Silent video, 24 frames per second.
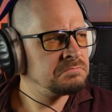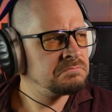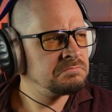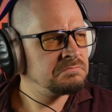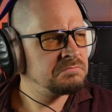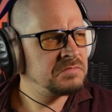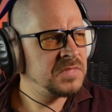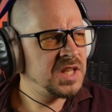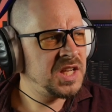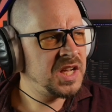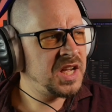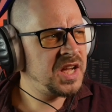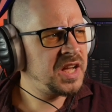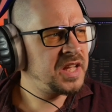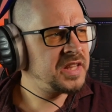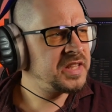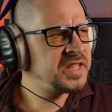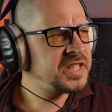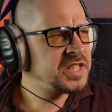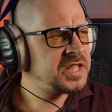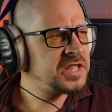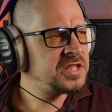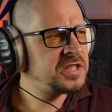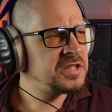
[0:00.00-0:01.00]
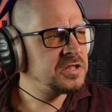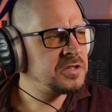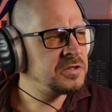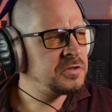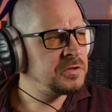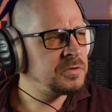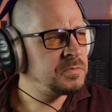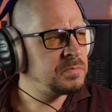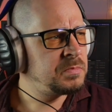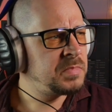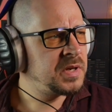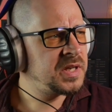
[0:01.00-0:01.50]
Yeah, this is
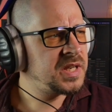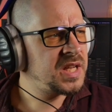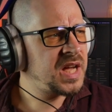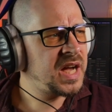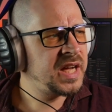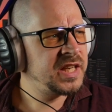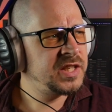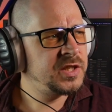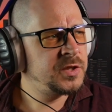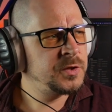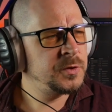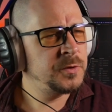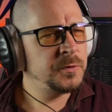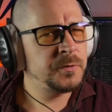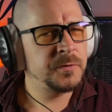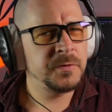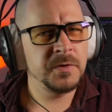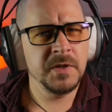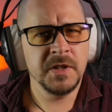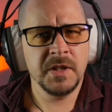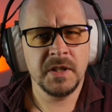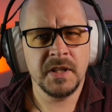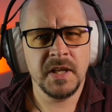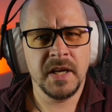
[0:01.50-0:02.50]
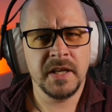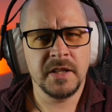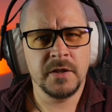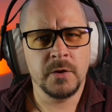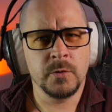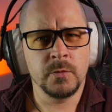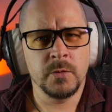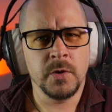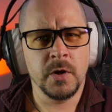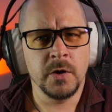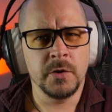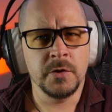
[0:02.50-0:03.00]
true, but I do feel like
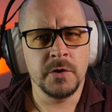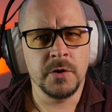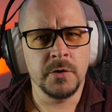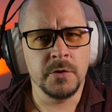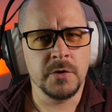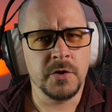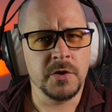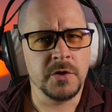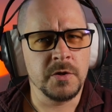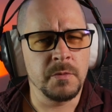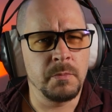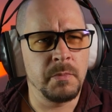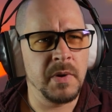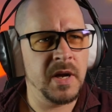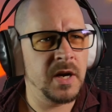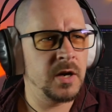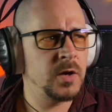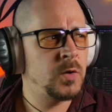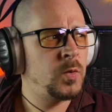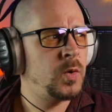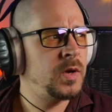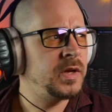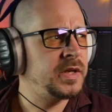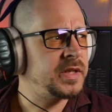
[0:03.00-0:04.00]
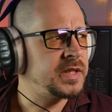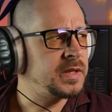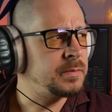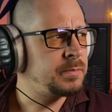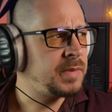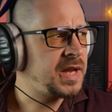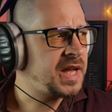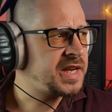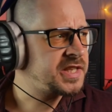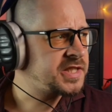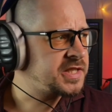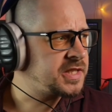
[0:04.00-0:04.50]
the Rode uses a better quality
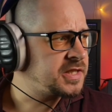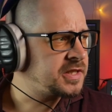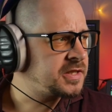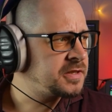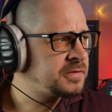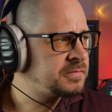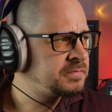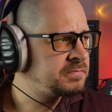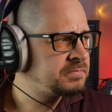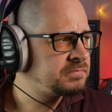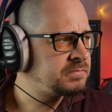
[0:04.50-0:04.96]
plastic.